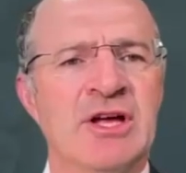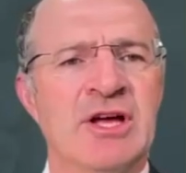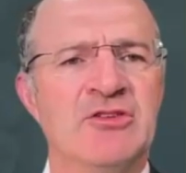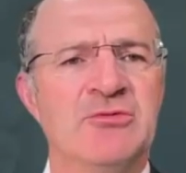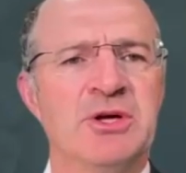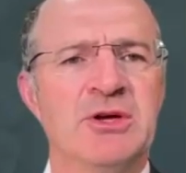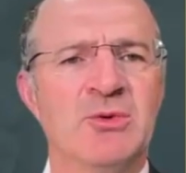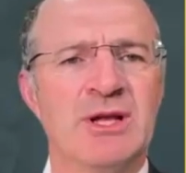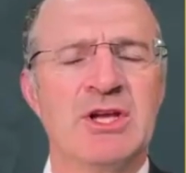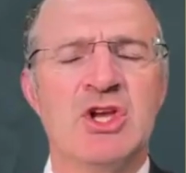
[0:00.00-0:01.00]
as being
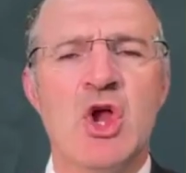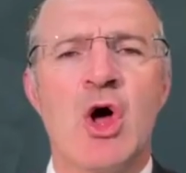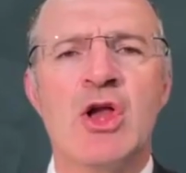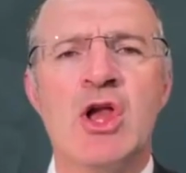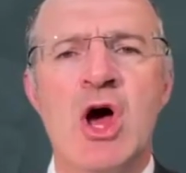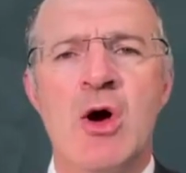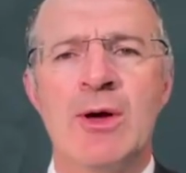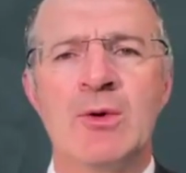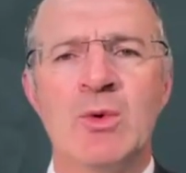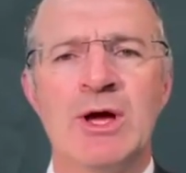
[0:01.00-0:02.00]
really not
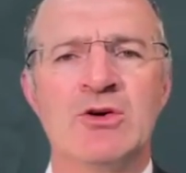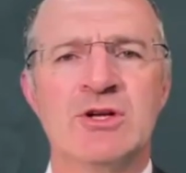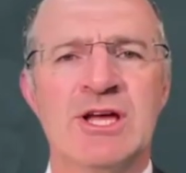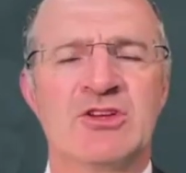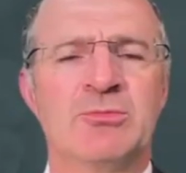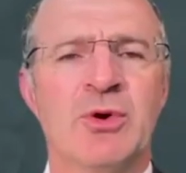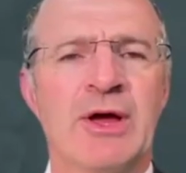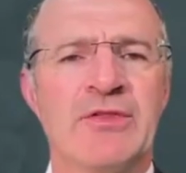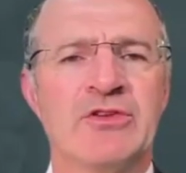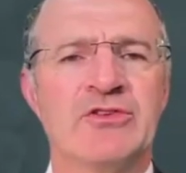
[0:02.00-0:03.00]
knowing where your next
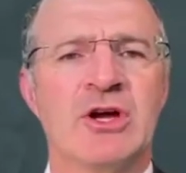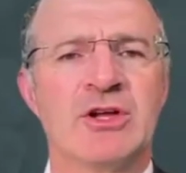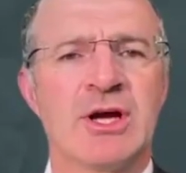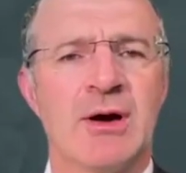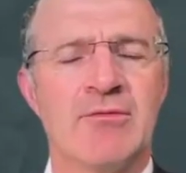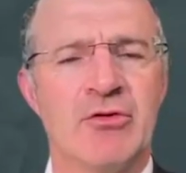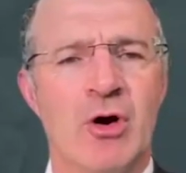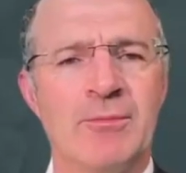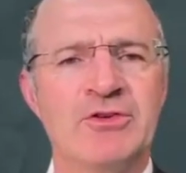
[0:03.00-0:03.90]
breath is going to come from.